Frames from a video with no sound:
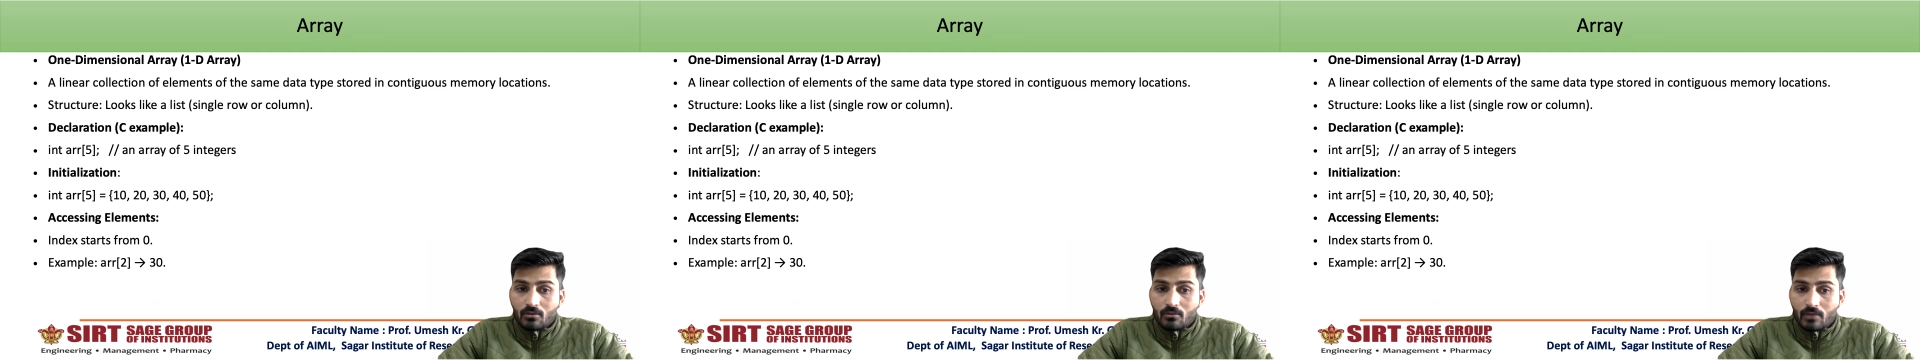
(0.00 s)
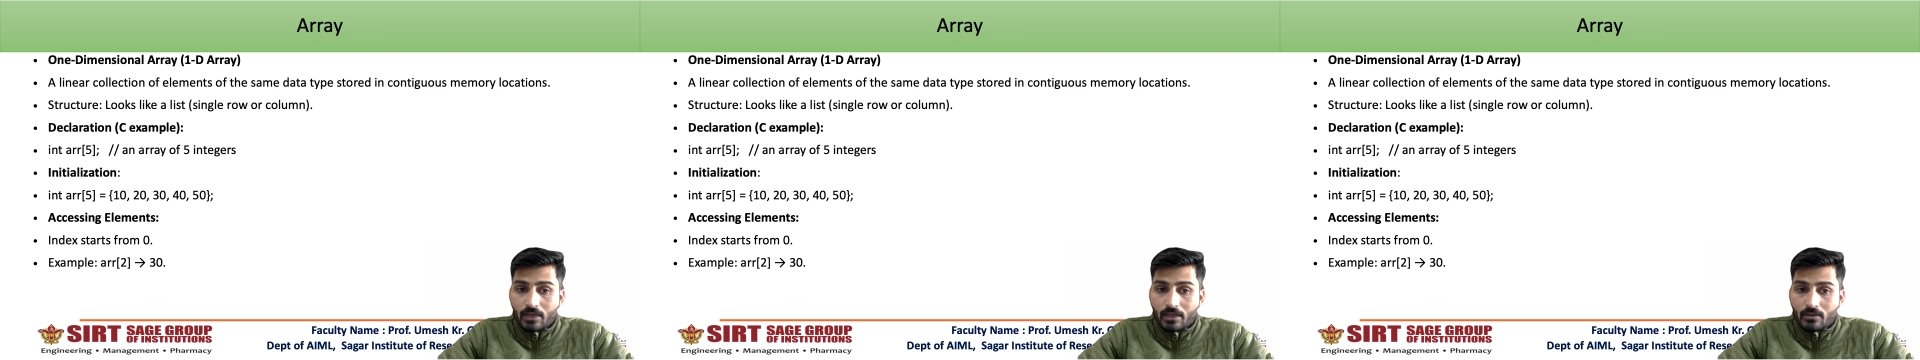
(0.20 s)

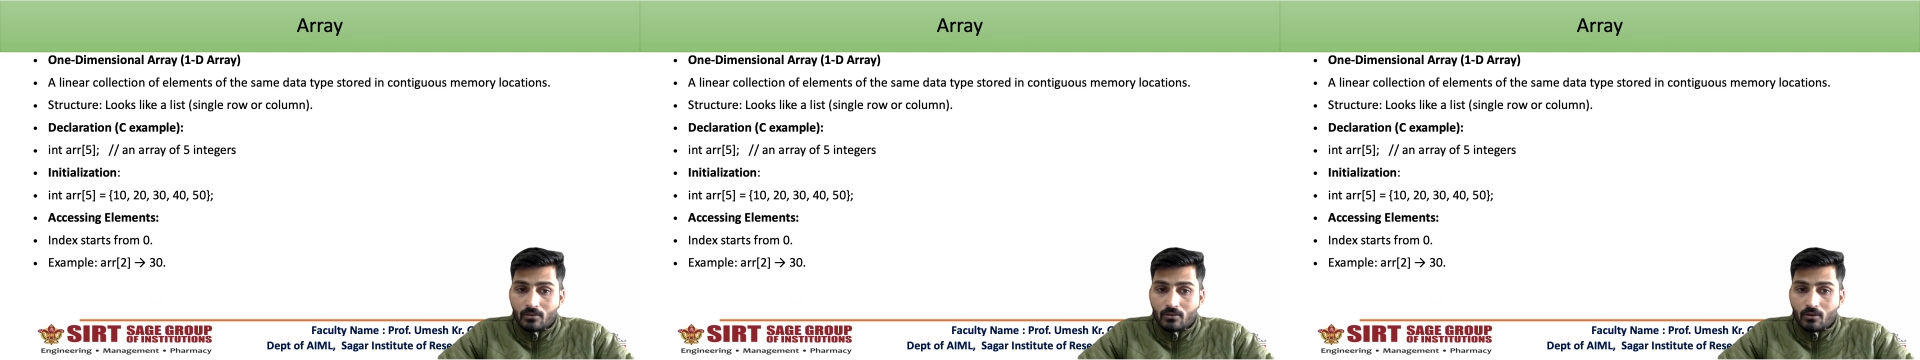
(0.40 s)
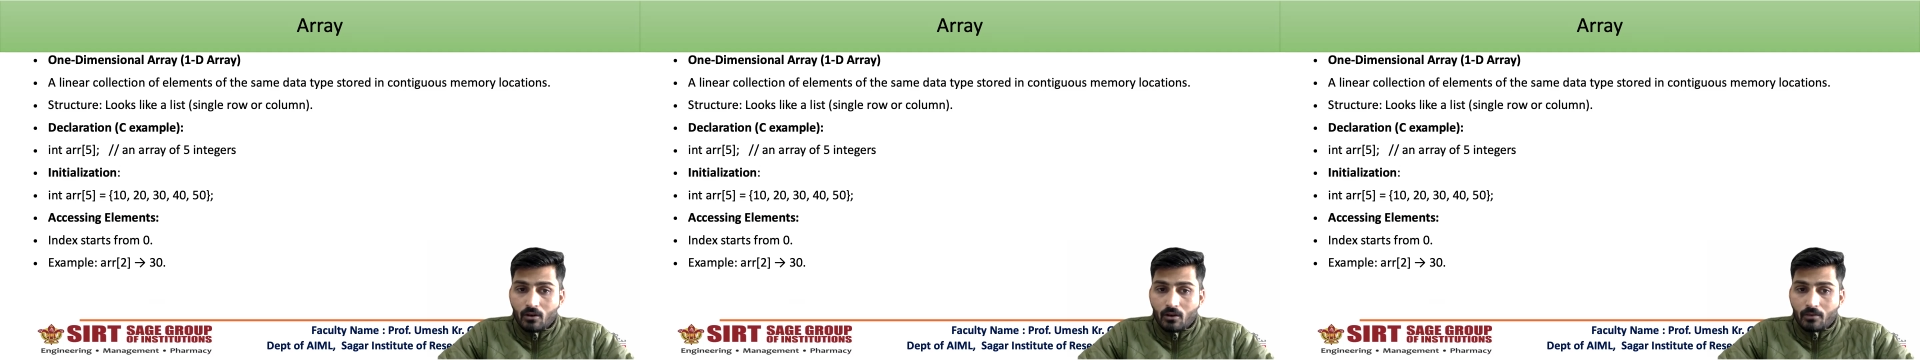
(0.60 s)

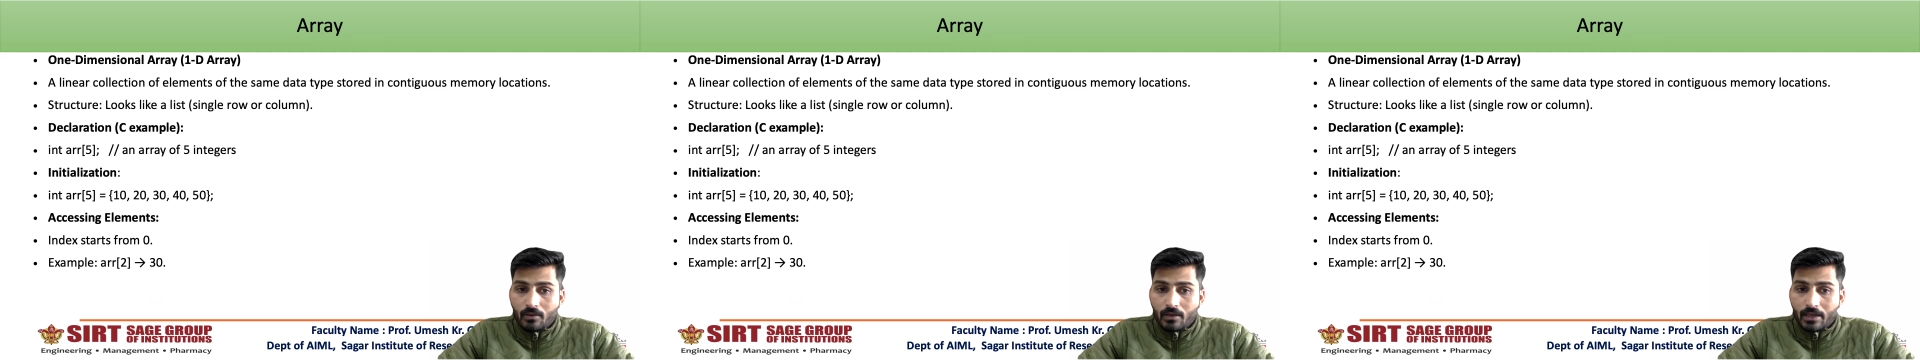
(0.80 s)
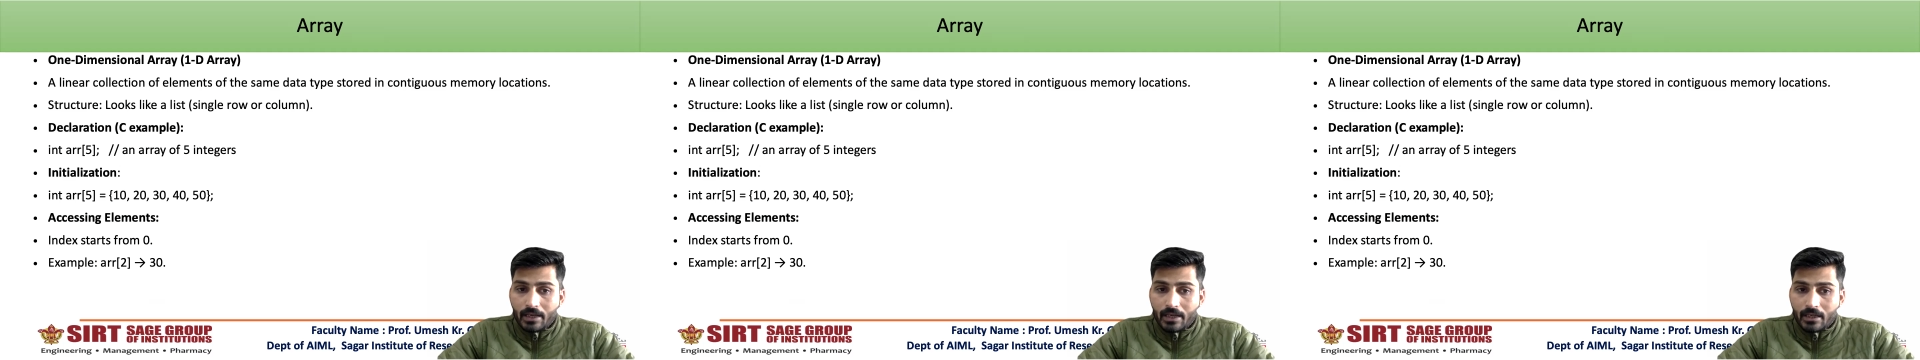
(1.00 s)
value of
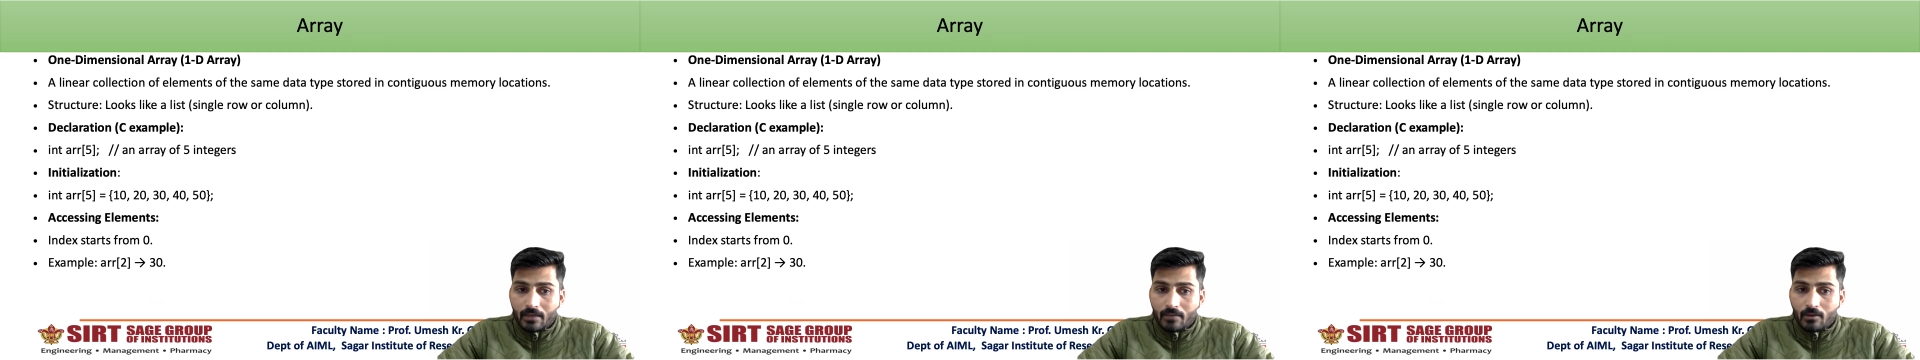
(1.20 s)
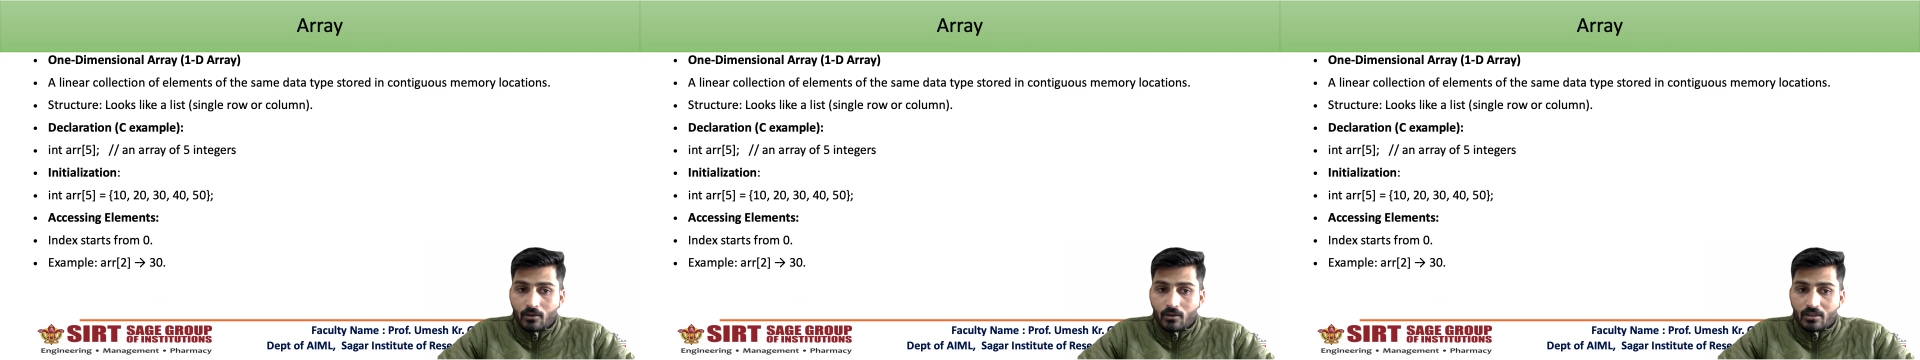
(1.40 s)
a array
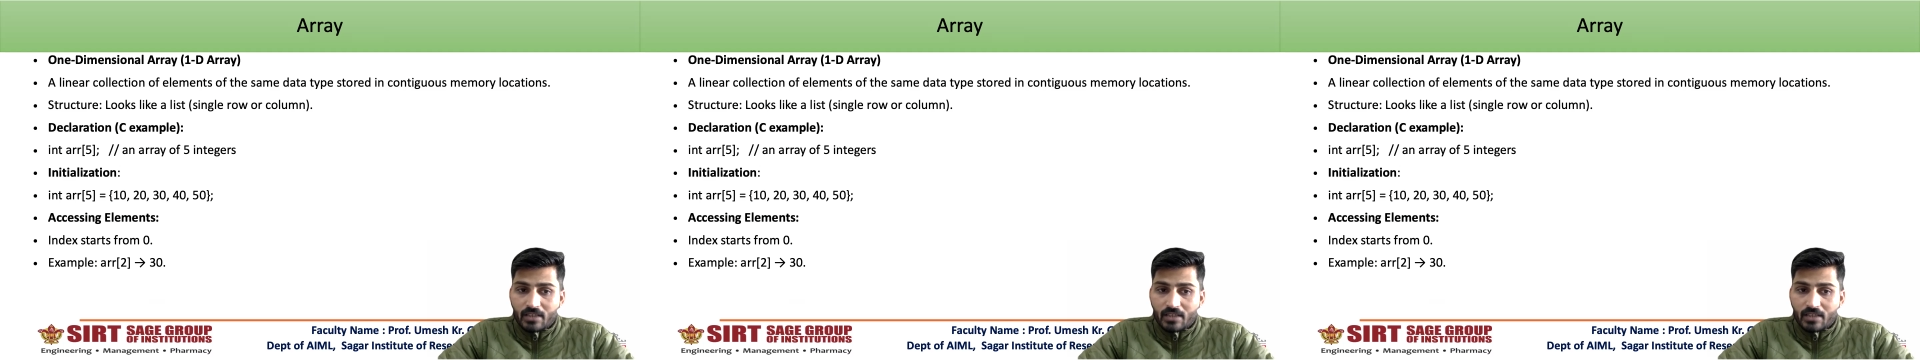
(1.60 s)
because